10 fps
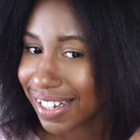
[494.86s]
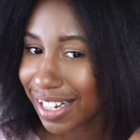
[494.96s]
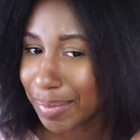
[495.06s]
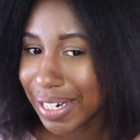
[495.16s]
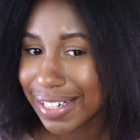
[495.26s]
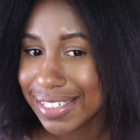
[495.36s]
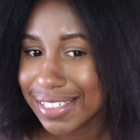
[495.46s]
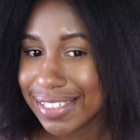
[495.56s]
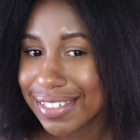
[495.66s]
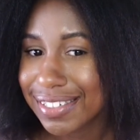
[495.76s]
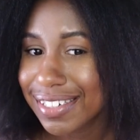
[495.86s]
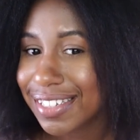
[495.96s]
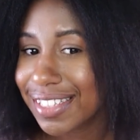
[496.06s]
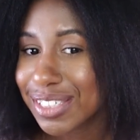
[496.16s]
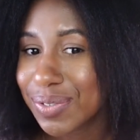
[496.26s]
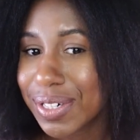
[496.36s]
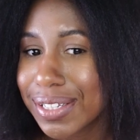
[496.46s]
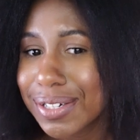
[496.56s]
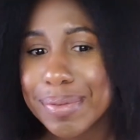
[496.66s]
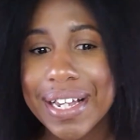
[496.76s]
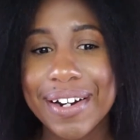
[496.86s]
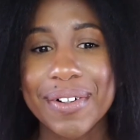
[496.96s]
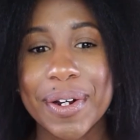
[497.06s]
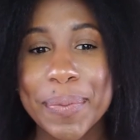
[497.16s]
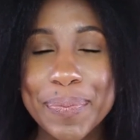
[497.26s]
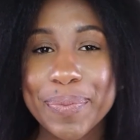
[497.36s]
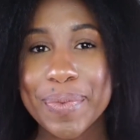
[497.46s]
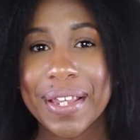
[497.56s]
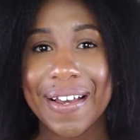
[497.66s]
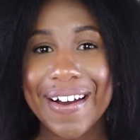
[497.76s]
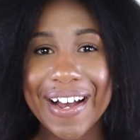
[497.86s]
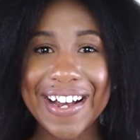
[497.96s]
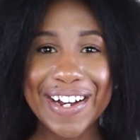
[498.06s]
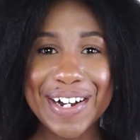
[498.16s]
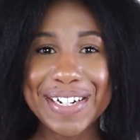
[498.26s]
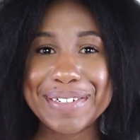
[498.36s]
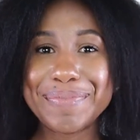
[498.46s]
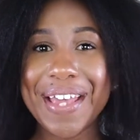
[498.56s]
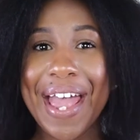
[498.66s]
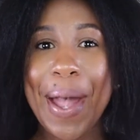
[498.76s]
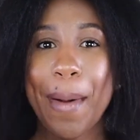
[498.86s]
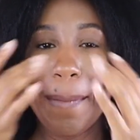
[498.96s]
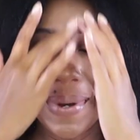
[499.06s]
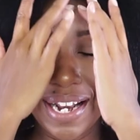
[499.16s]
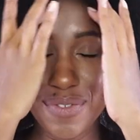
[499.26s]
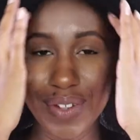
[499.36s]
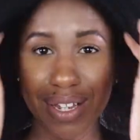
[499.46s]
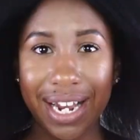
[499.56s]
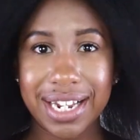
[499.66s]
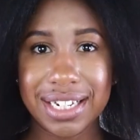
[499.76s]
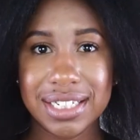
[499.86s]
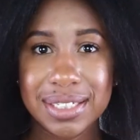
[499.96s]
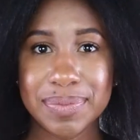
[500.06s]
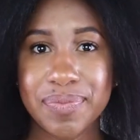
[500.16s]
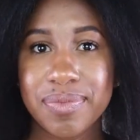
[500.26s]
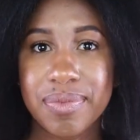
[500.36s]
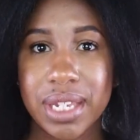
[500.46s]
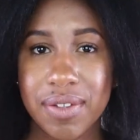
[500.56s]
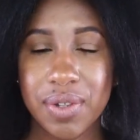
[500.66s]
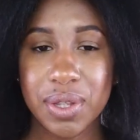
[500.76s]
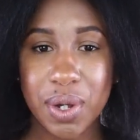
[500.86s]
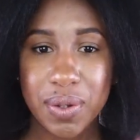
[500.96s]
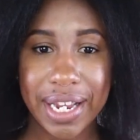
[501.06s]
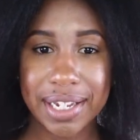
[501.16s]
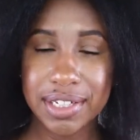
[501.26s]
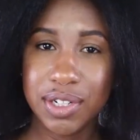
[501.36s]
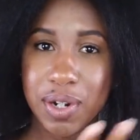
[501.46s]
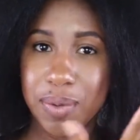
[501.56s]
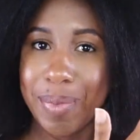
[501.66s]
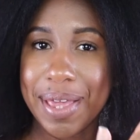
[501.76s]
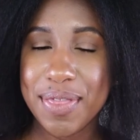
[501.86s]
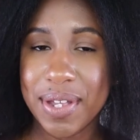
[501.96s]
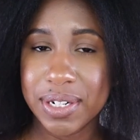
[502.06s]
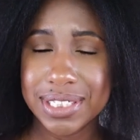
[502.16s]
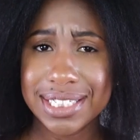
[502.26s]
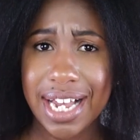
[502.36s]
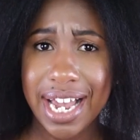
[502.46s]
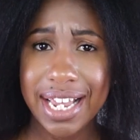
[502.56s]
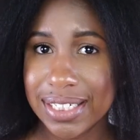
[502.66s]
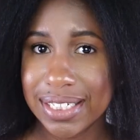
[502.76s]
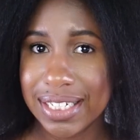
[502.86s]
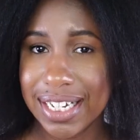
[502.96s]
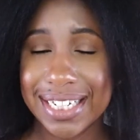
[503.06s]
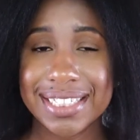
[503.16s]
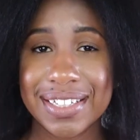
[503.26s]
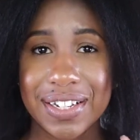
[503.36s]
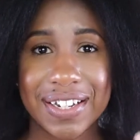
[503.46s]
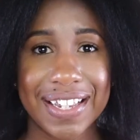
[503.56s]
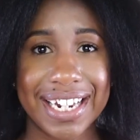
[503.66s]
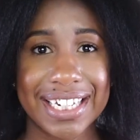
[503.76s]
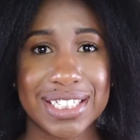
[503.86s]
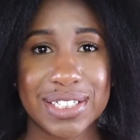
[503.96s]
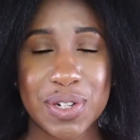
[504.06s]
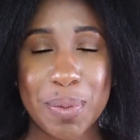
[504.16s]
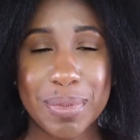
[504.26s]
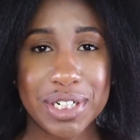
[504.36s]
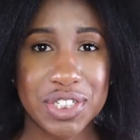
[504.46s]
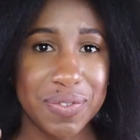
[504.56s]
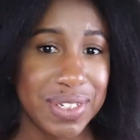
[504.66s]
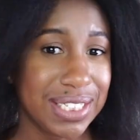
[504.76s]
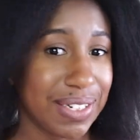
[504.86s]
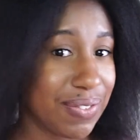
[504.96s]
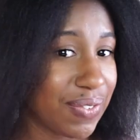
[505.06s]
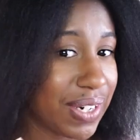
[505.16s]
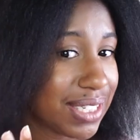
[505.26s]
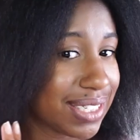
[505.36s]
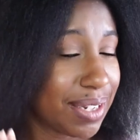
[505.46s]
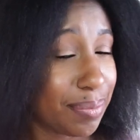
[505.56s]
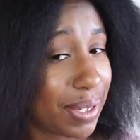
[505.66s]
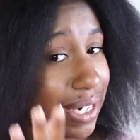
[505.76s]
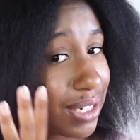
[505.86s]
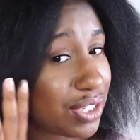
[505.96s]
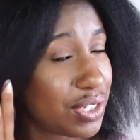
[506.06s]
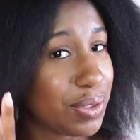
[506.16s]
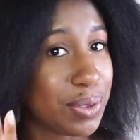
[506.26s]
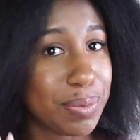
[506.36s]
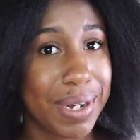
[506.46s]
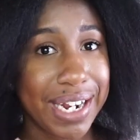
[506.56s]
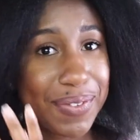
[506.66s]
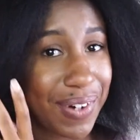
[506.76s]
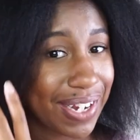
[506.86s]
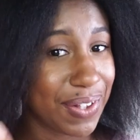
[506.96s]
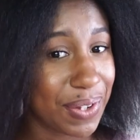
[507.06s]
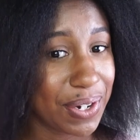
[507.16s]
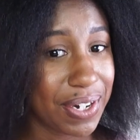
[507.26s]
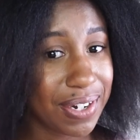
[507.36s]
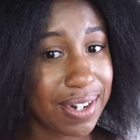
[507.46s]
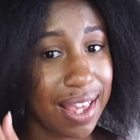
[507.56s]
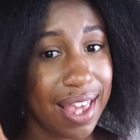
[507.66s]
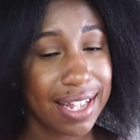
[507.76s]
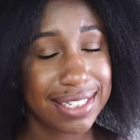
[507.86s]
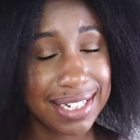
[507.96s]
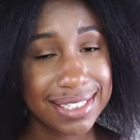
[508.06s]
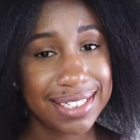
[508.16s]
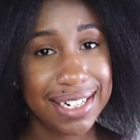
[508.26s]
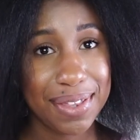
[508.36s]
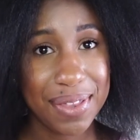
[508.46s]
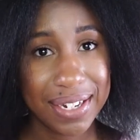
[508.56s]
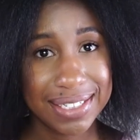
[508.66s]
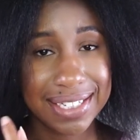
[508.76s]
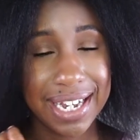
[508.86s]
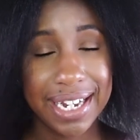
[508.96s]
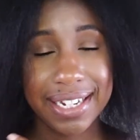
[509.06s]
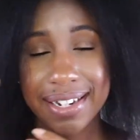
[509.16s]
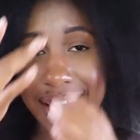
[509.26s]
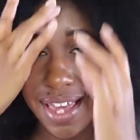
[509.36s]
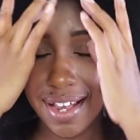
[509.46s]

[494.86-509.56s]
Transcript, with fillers: Like I might cut, cut this one a little bit, I don't know. Um, but I feel like, even though, like, you know, my thinner side, it doesn't look like it's so much of a difference compared to my regular density thick side.